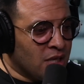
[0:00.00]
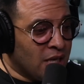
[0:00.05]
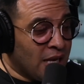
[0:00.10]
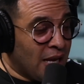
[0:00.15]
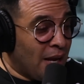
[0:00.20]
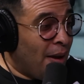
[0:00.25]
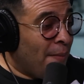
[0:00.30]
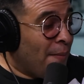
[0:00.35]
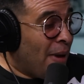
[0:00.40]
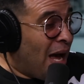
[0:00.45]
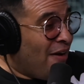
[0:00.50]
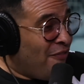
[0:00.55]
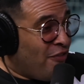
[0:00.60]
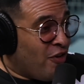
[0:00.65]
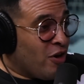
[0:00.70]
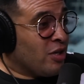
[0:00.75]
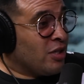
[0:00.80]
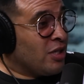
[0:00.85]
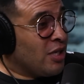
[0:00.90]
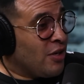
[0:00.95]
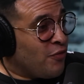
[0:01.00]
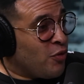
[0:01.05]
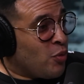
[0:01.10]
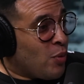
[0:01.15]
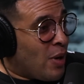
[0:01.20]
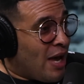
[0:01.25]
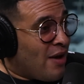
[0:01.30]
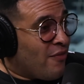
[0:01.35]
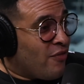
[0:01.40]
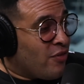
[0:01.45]
And i have heard that if you
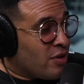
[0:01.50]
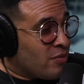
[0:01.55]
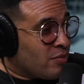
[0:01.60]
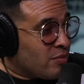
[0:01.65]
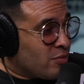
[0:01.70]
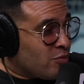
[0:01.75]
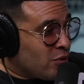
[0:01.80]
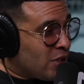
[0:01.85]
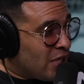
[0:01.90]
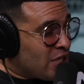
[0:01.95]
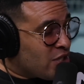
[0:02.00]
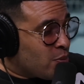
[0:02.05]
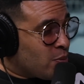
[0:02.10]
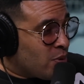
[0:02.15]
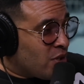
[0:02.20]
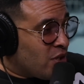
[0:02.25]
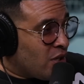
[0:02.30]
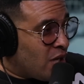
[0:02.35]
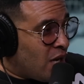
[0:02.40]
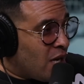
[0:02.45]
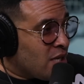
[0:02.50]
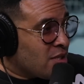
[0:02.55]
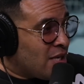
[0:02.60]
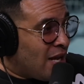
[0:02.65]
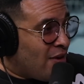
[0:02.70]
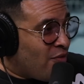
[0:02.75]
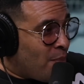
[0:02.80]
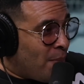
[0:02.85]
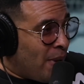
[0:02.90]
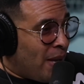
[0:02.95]
have a relationship with your cousin,
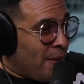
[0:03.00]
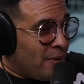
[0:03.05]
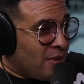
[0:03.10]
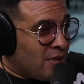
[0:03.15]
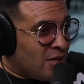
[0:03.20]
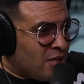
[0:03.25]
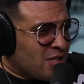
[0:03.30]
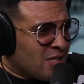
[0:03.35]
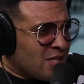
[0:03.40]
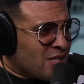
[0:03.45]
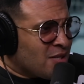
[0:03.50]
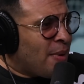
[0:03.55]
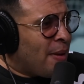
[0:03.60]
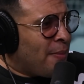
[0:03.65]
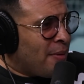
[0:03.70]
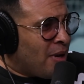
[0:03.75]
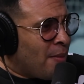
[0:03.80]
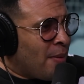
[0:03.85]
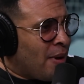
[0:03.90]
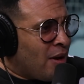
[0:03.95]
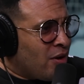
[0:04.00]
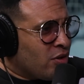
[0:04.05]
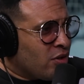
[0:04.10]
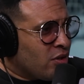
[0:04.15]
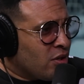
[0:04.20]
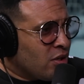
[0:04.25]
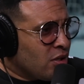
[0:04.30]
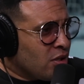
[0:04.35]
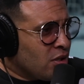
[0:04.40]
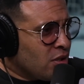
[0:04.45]
have a baby, doesn't the baby come out